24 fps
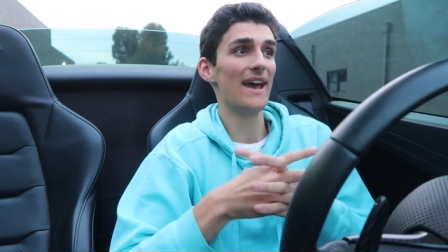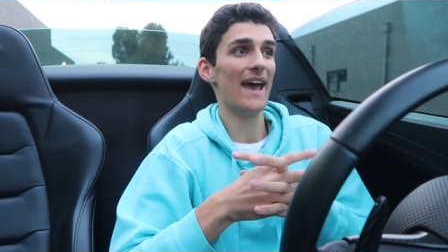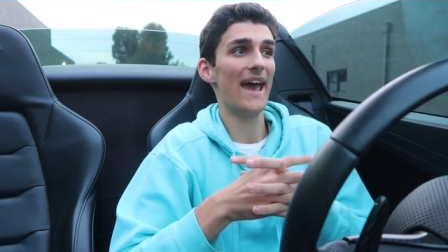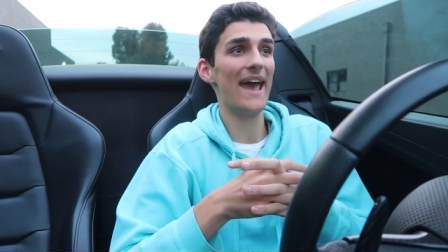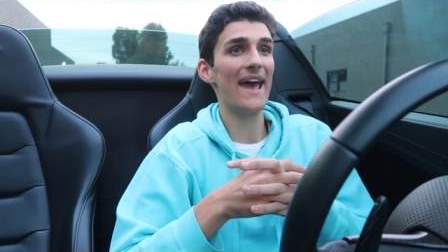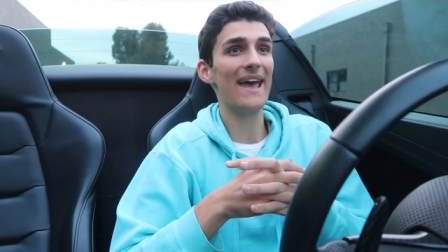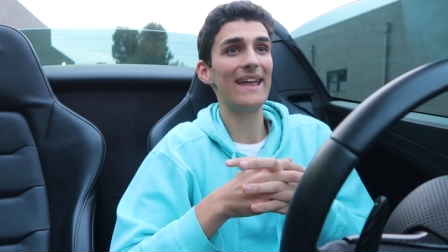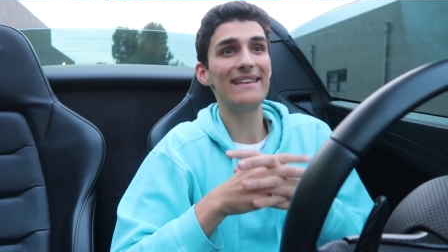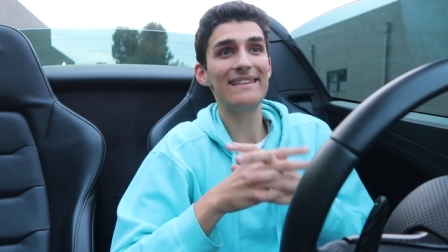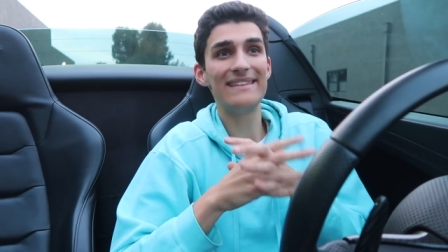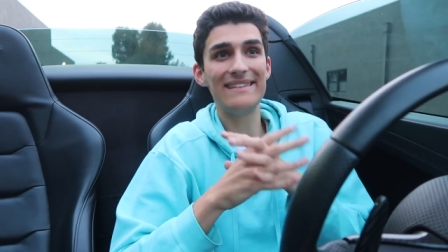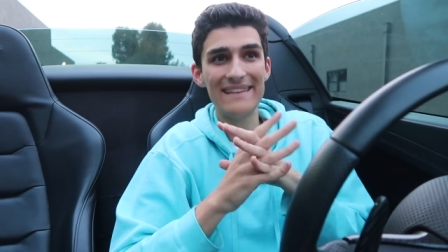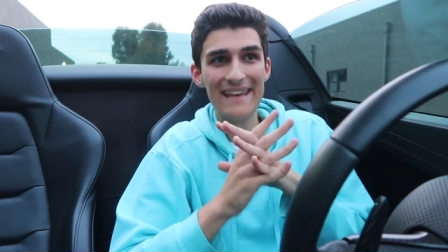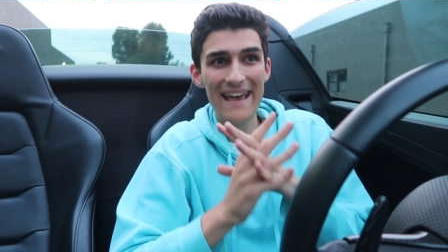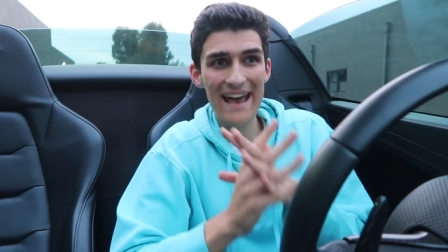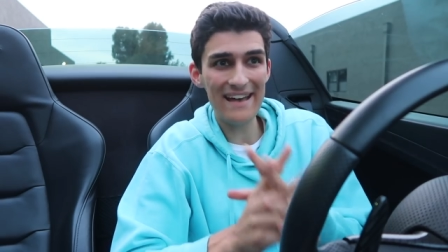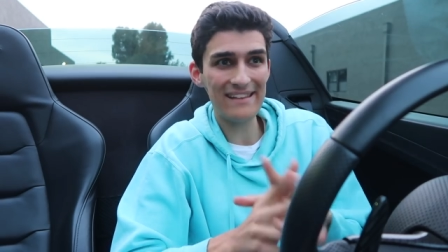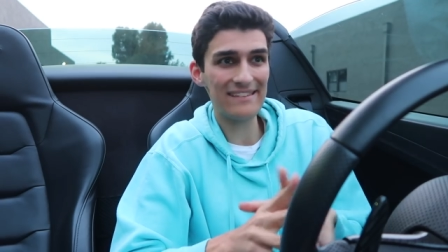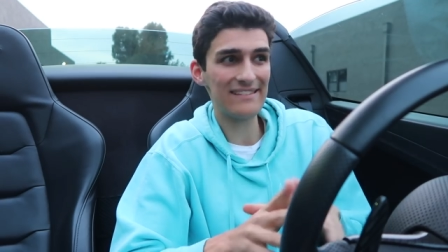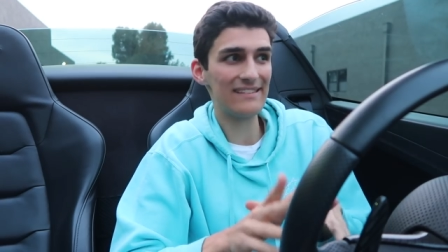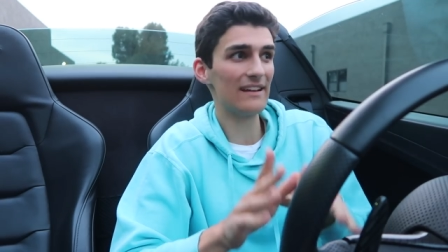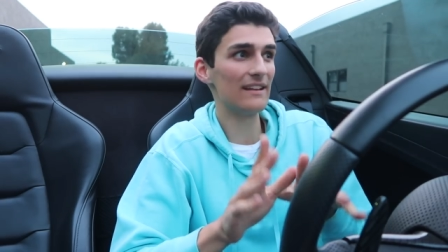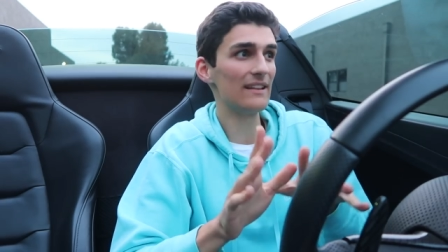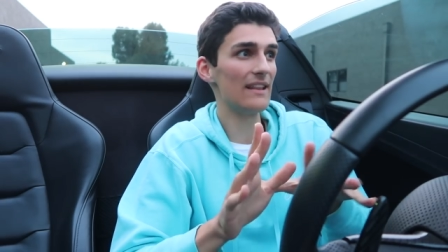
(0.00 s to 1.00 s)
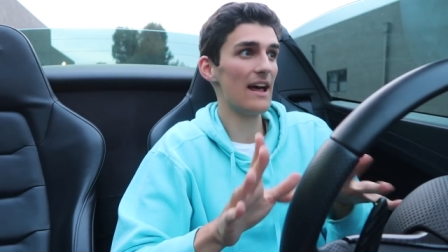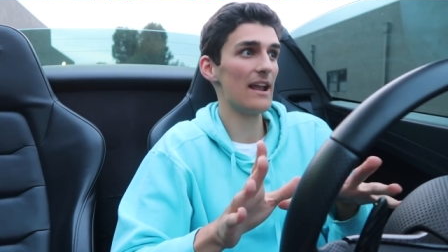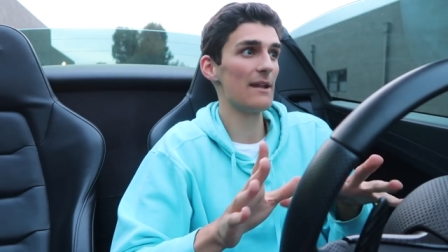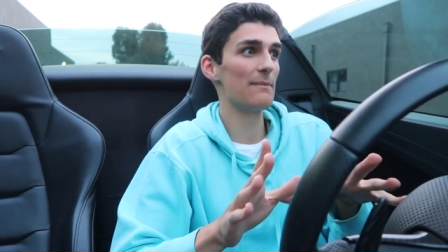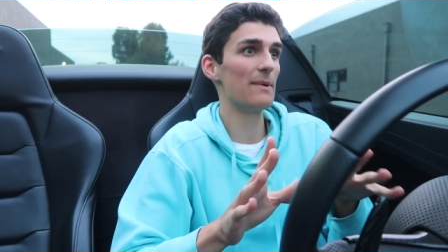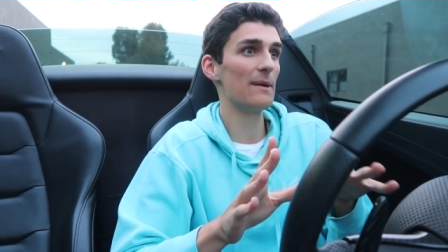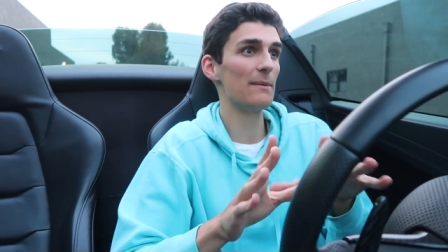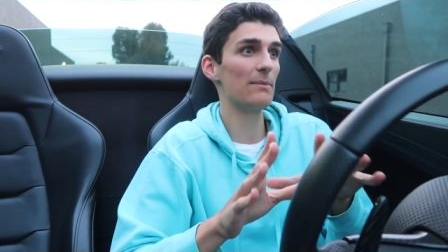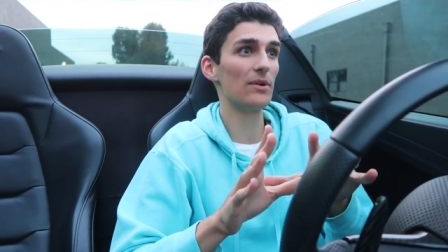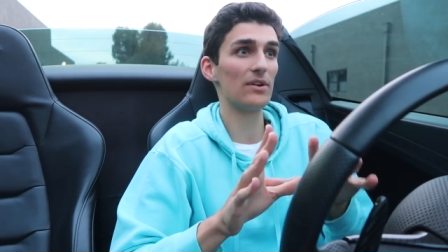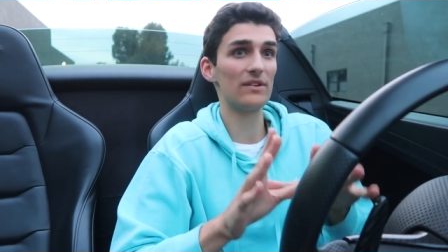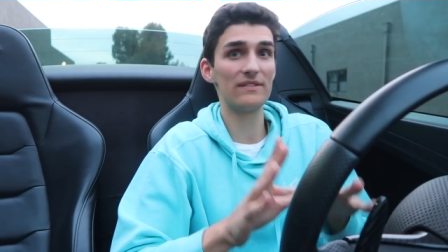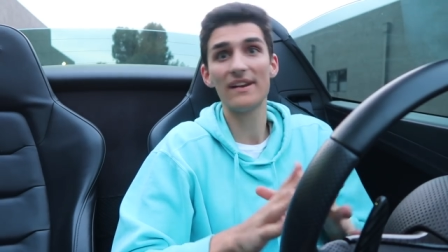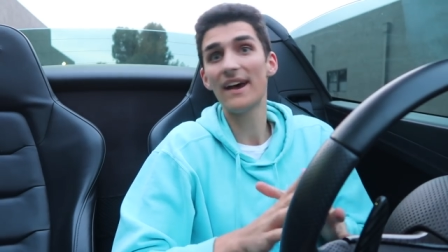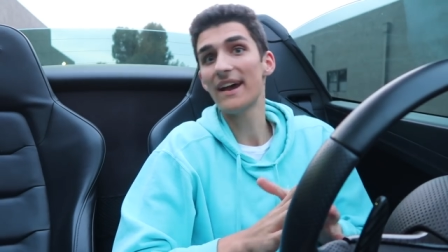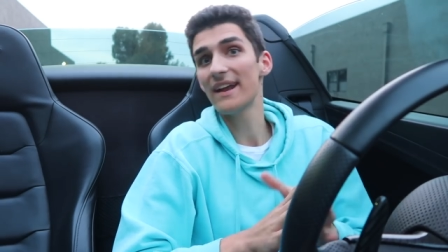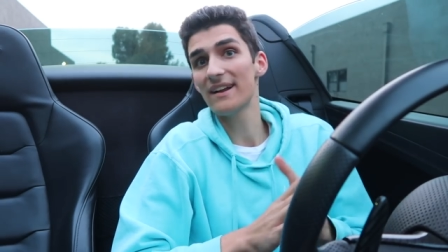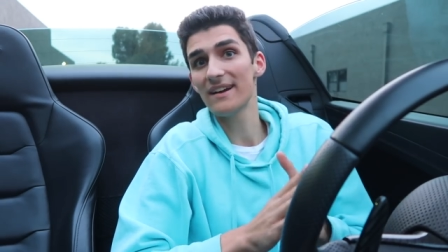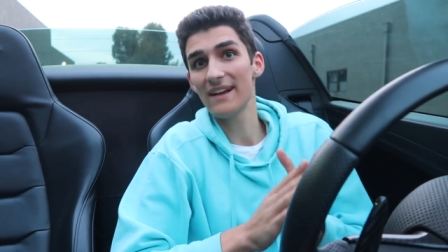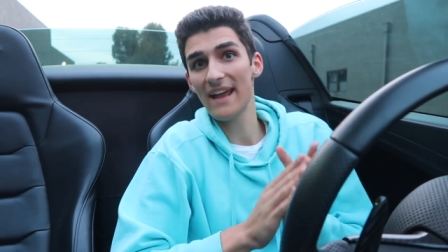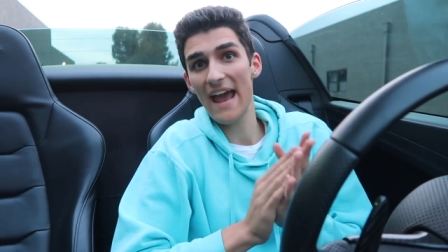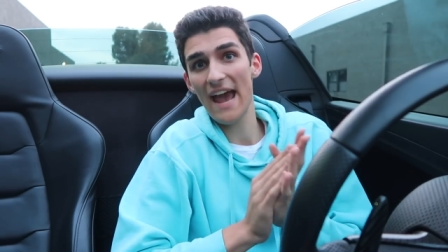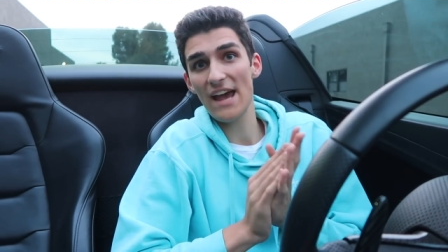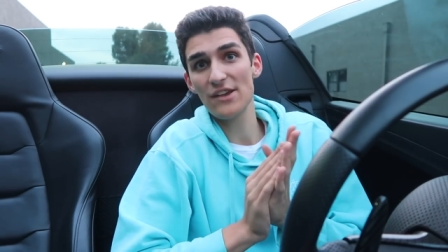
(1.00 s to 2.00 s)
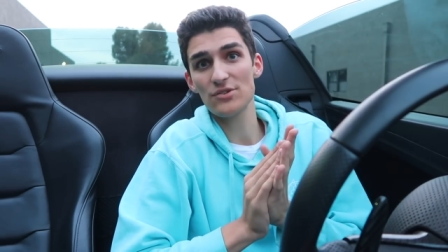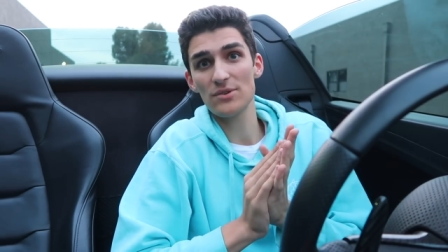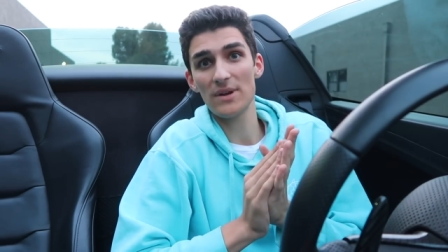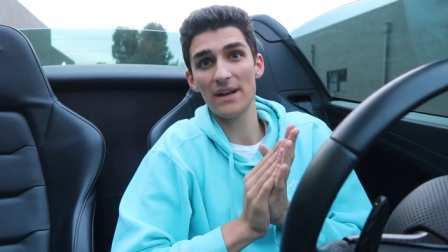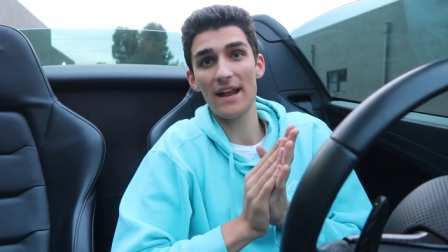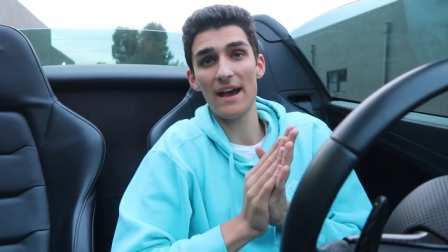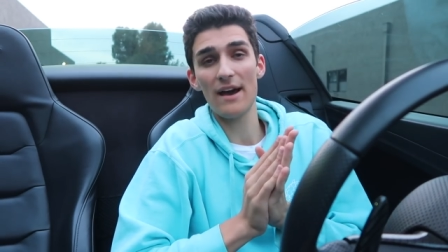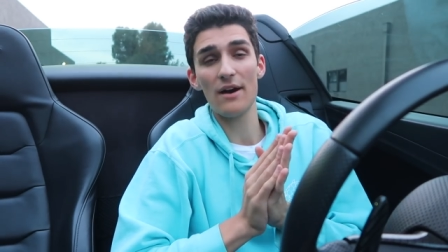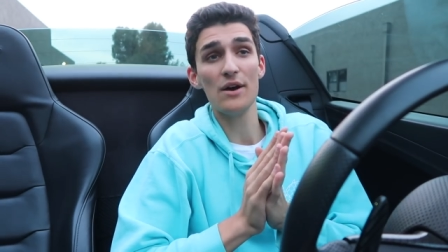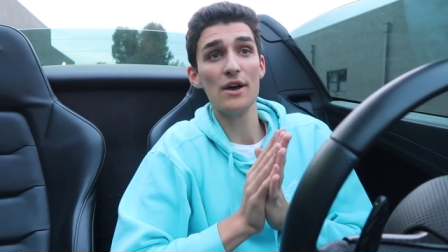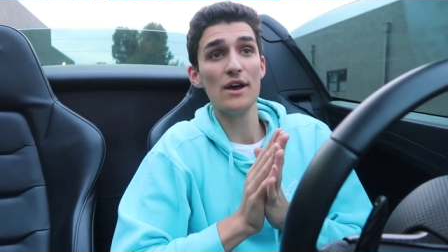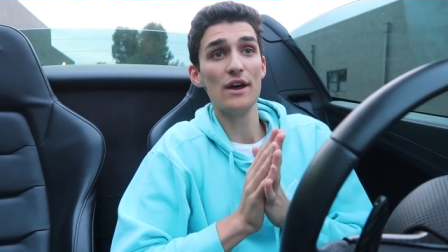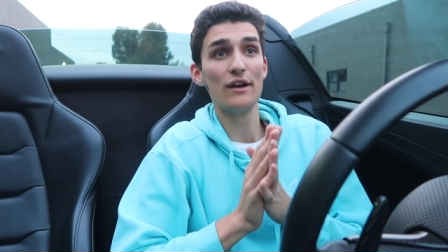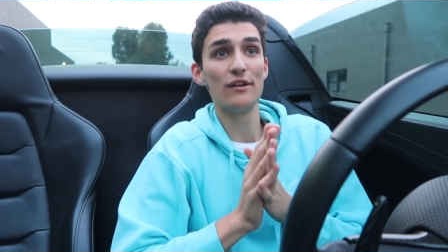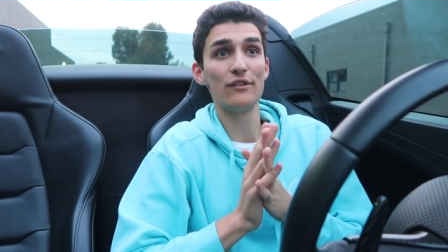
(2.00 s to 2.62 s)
And yes, a lot of people are tight on cash right now.